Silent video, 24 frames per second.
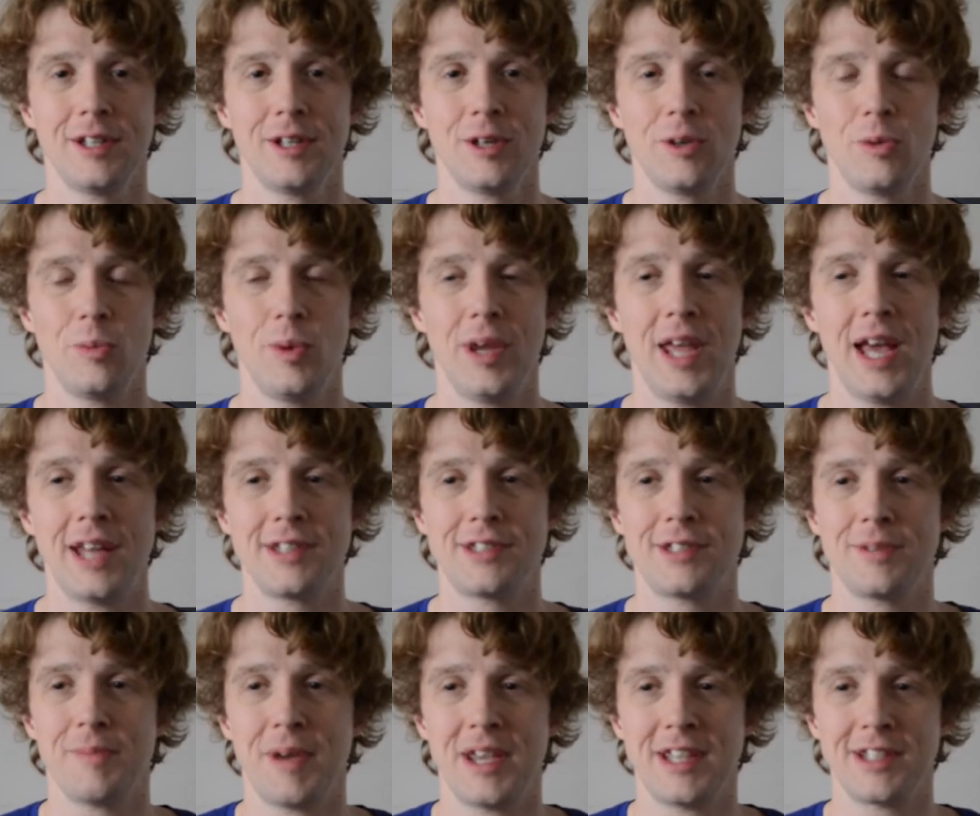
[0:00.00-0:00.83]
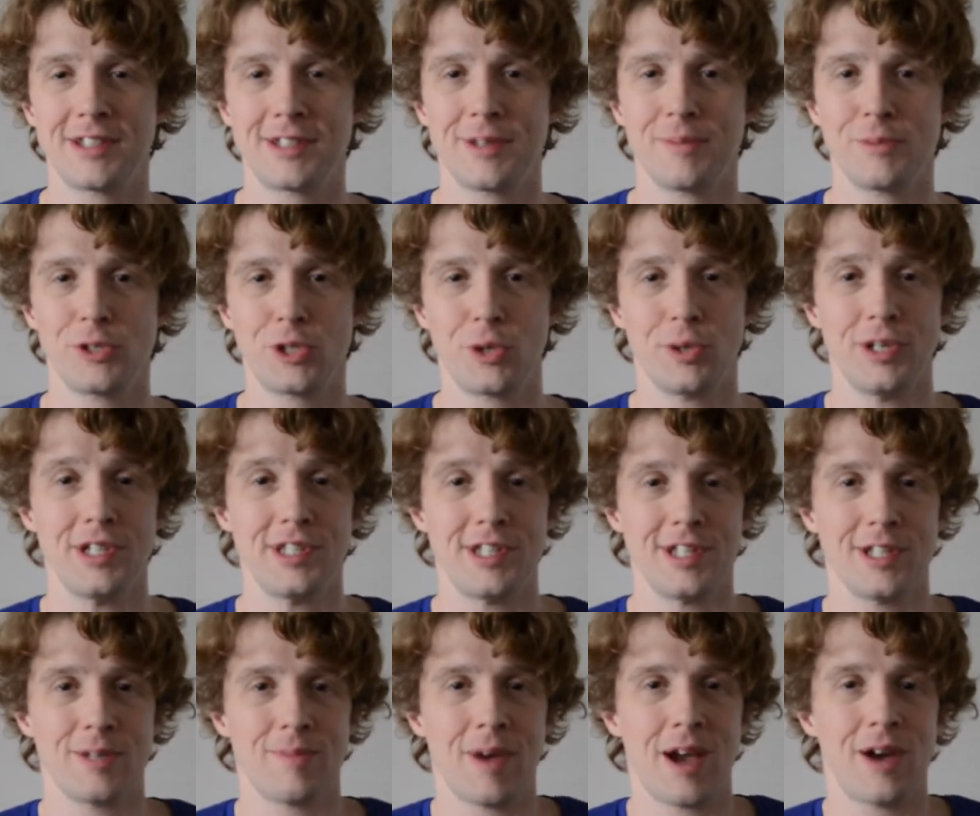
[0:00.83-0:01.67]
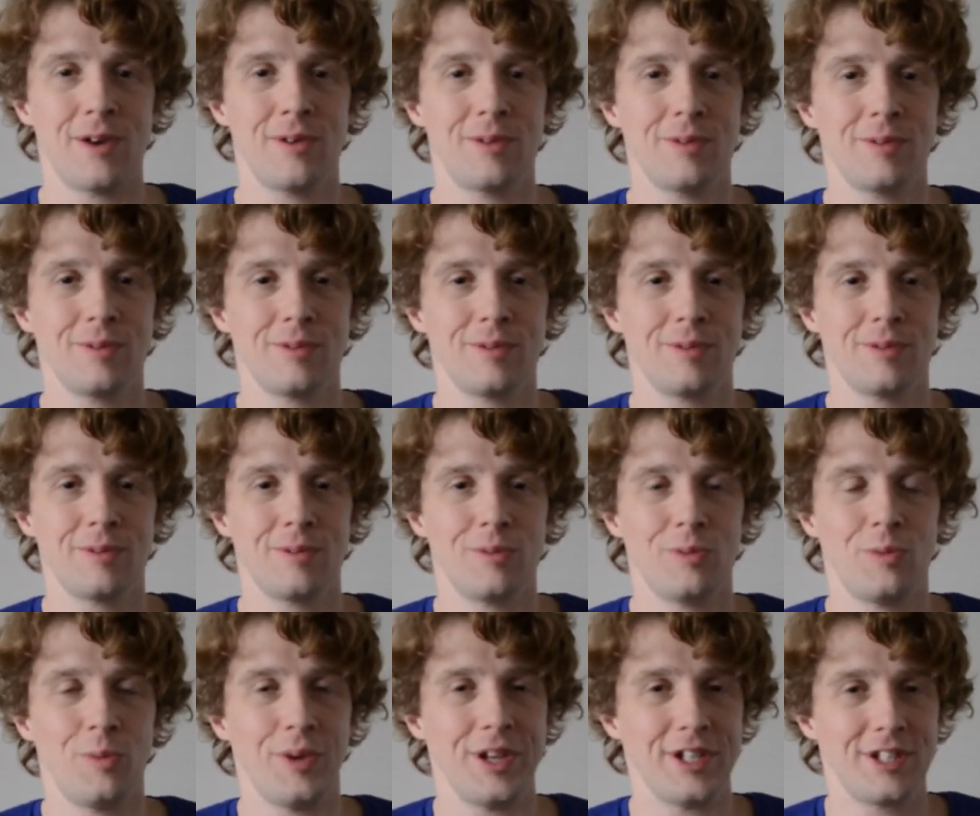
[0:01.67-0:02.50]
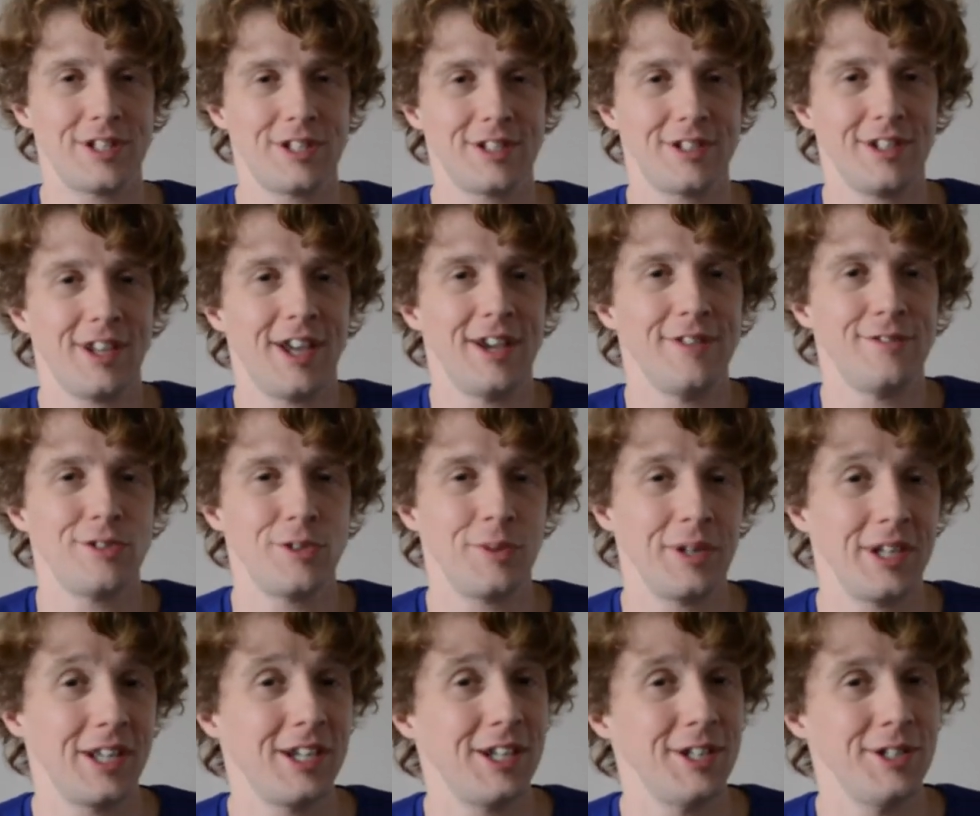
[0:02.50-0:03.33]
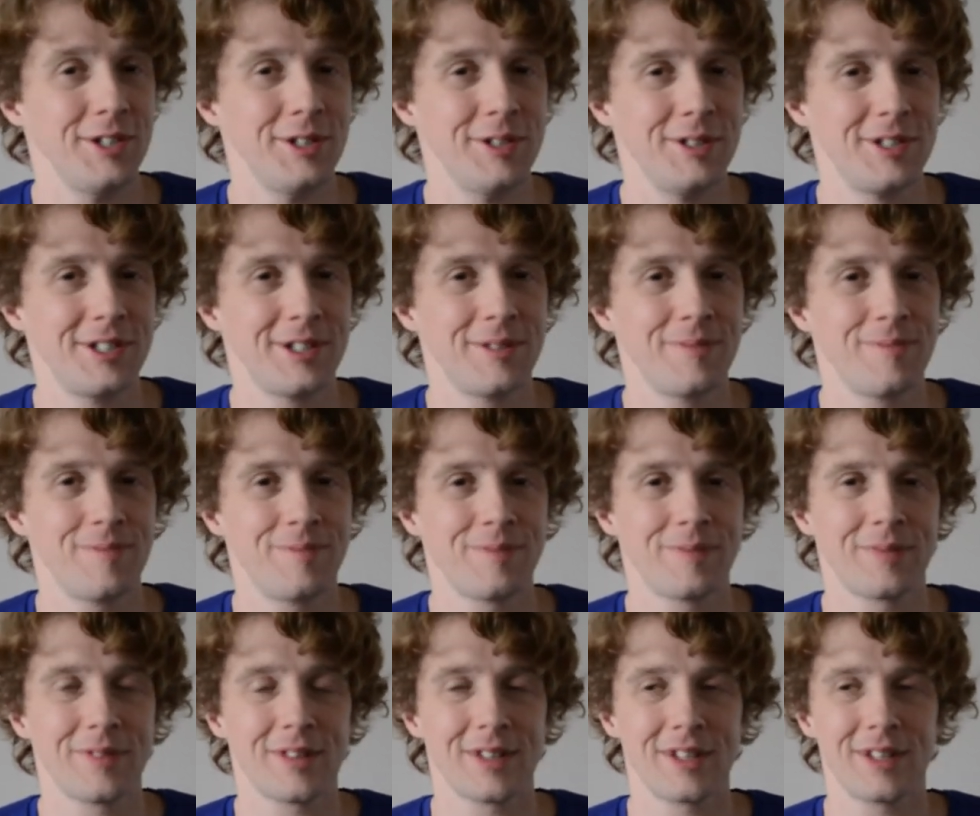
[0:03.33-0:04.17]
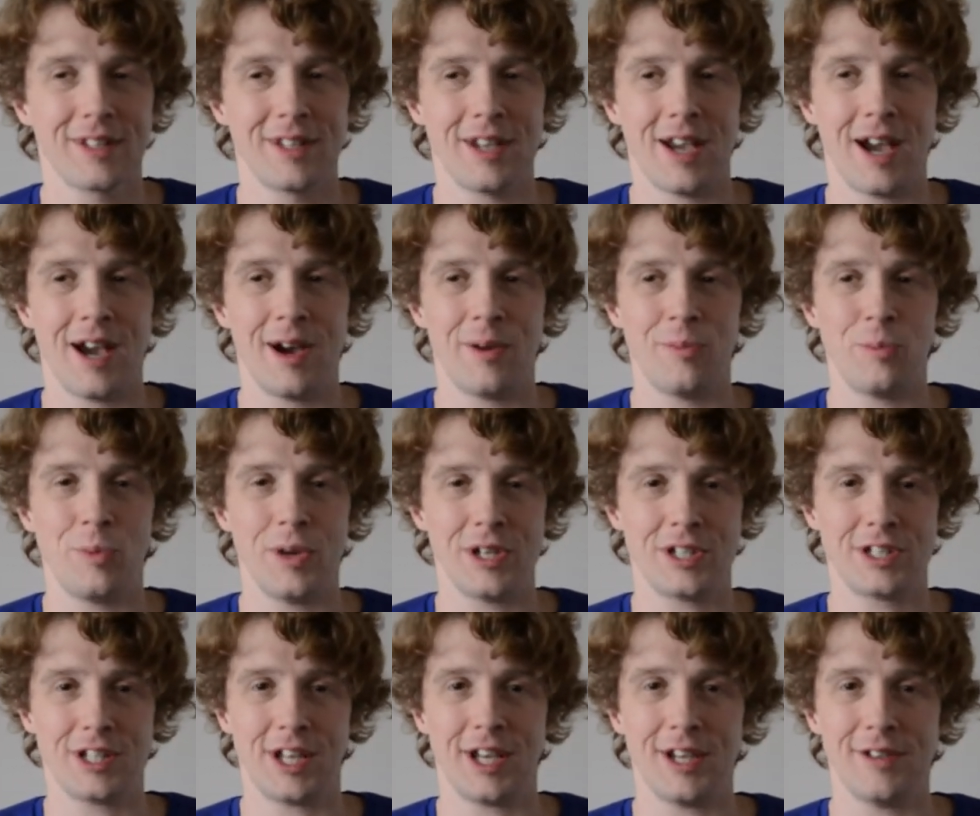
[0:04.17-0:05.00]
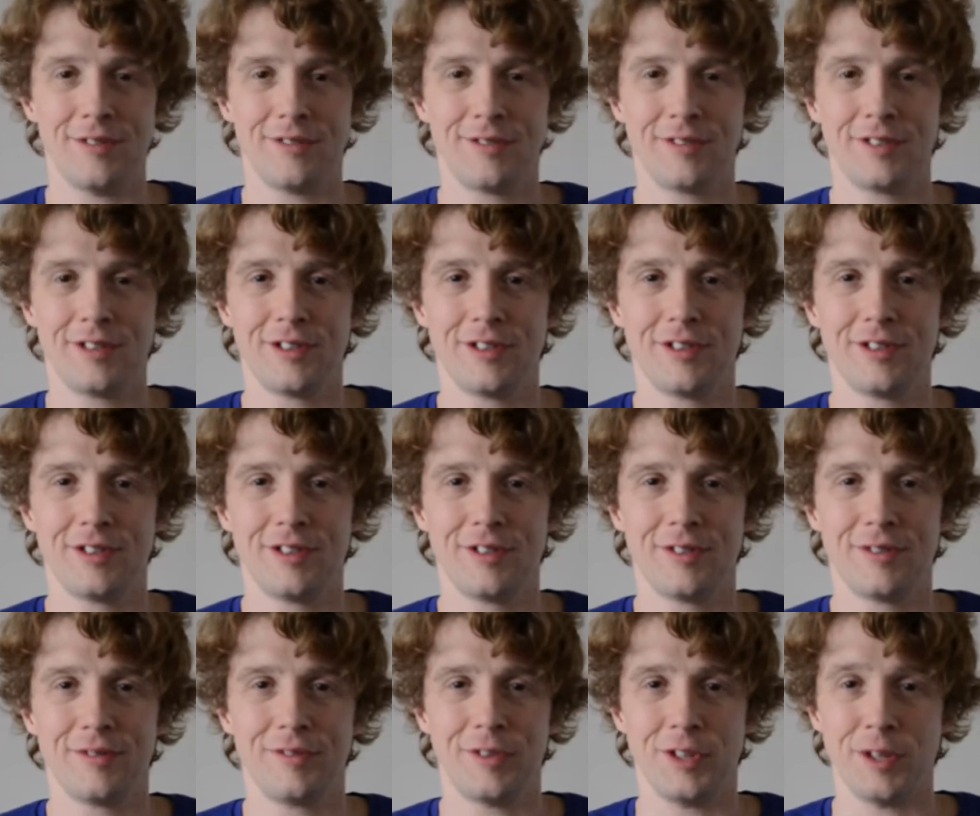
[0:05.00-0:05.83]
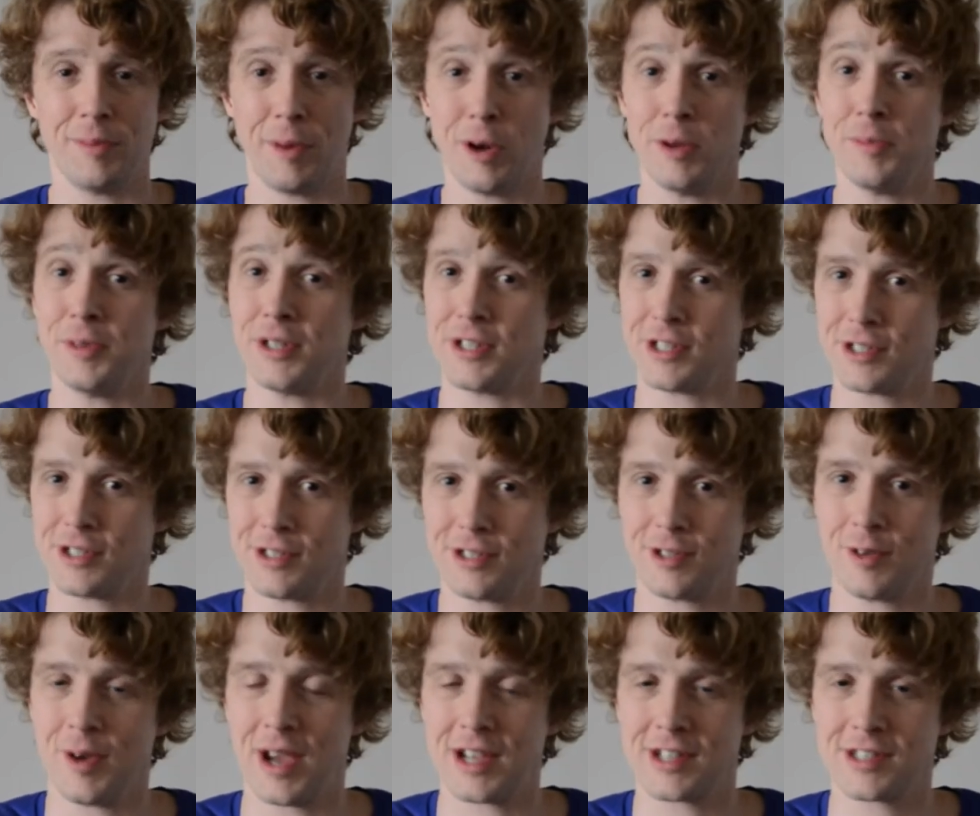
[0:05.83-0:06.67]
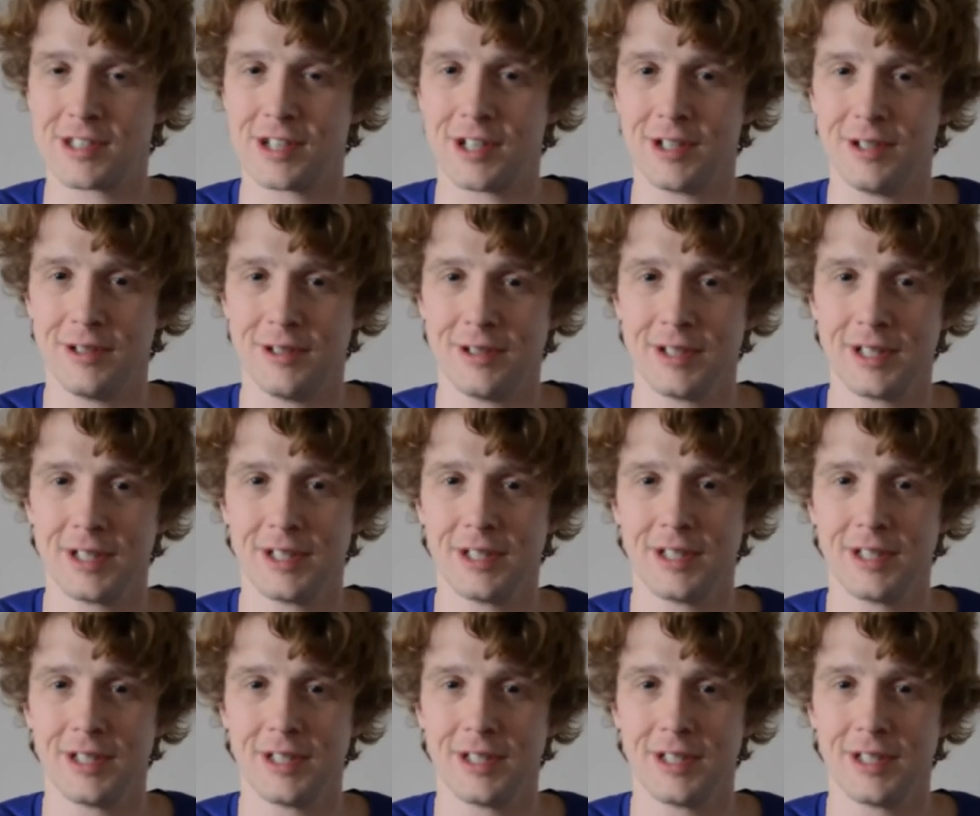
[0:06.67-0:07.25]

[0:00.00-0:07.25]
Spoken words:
we had to make some choices about which life to include and which life for the moment to exclude,